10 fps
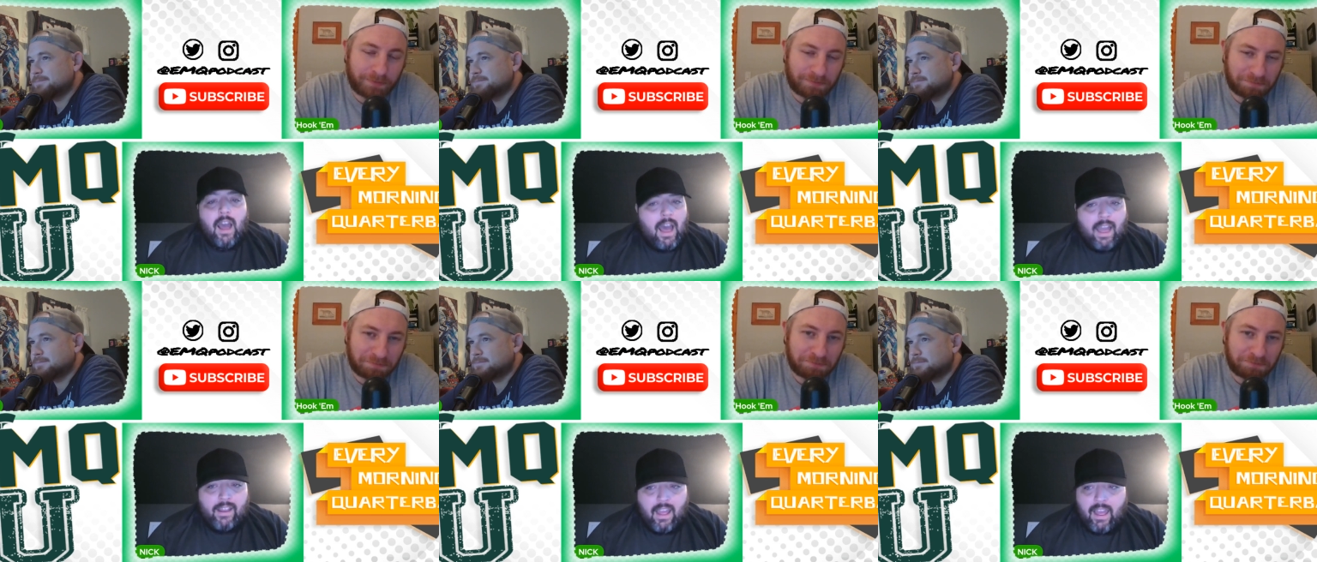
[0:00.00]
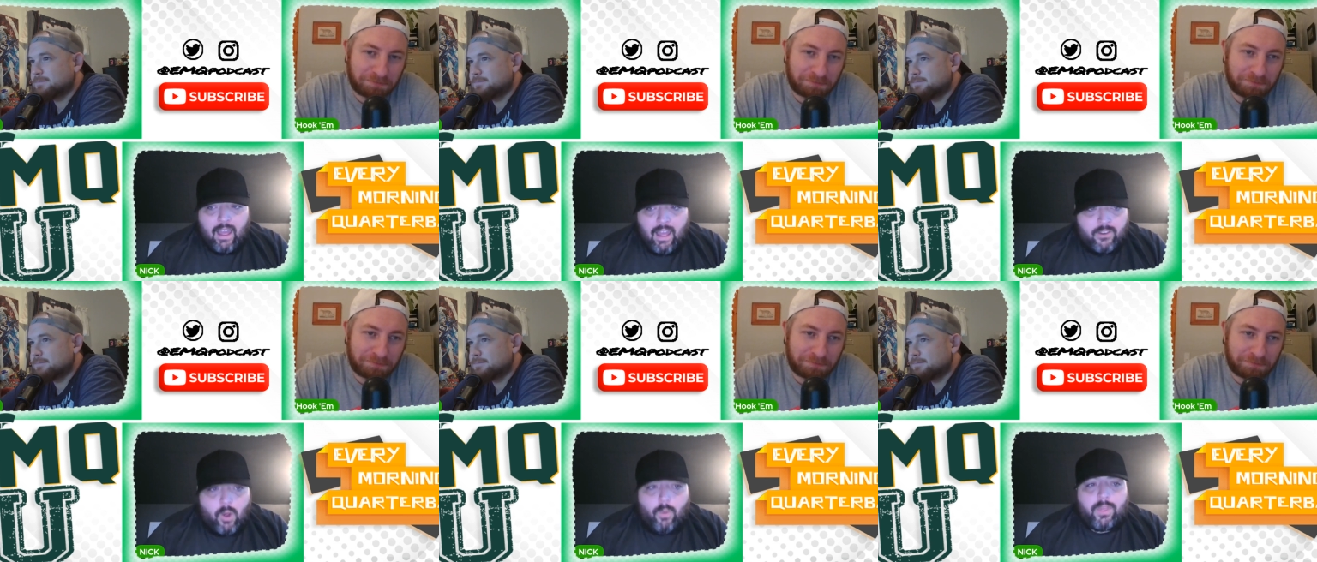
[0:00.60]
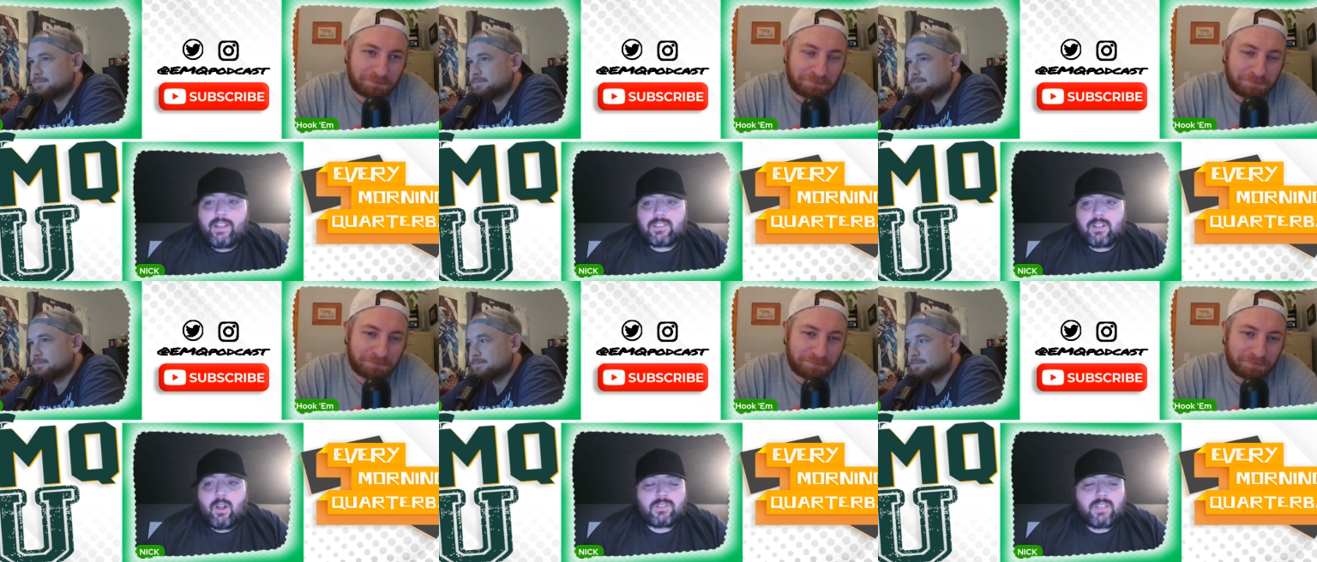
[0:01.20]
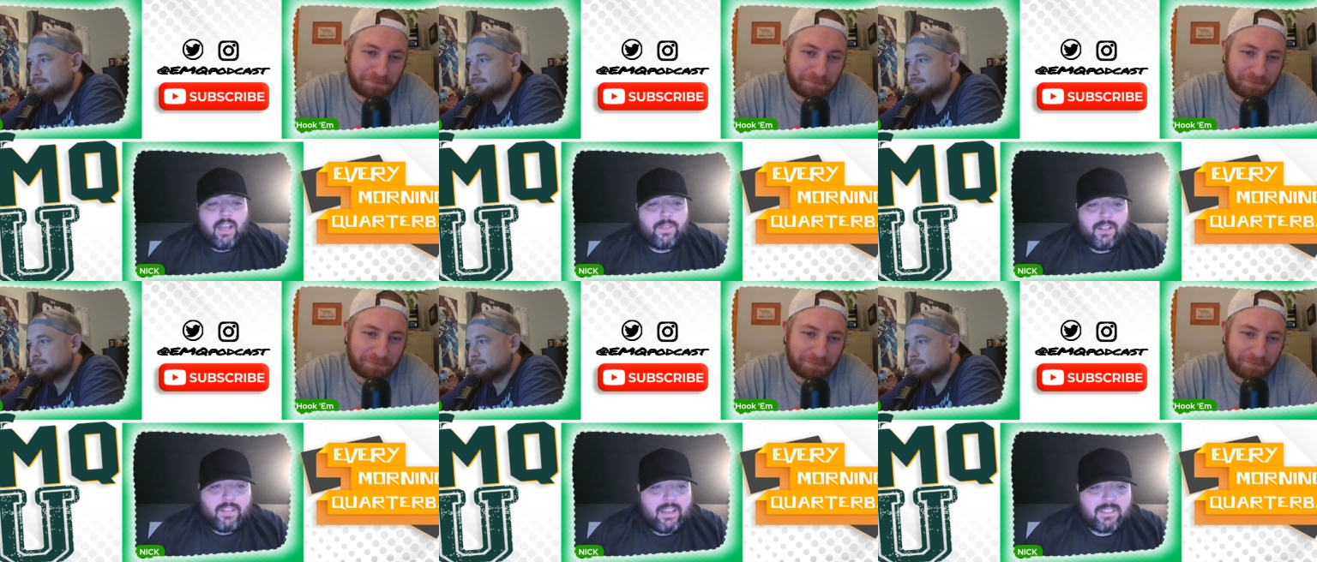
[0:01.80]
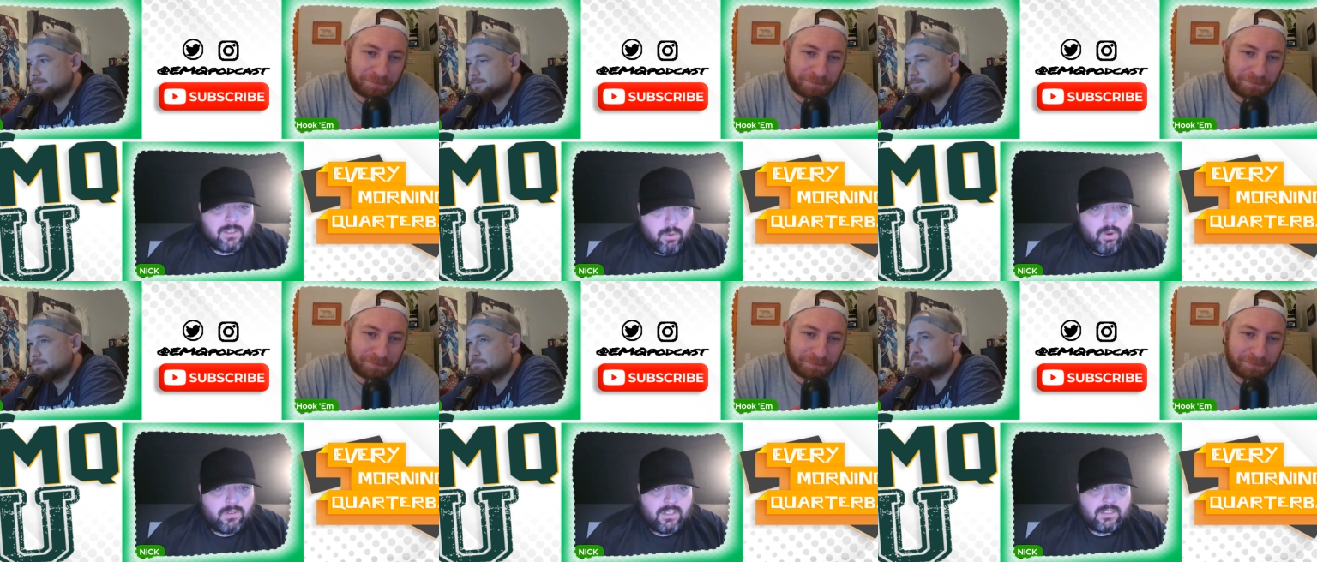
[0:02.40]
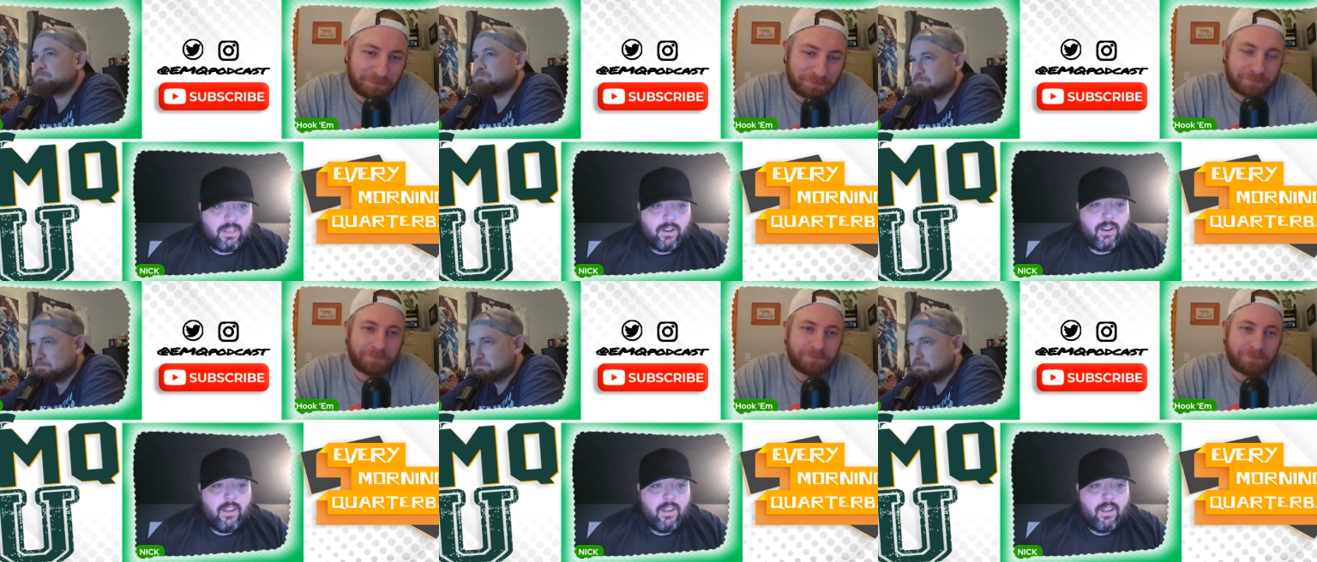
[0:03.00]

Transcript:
Speaker 1: I, I, I don't think it's close. I think Texas rolls this year.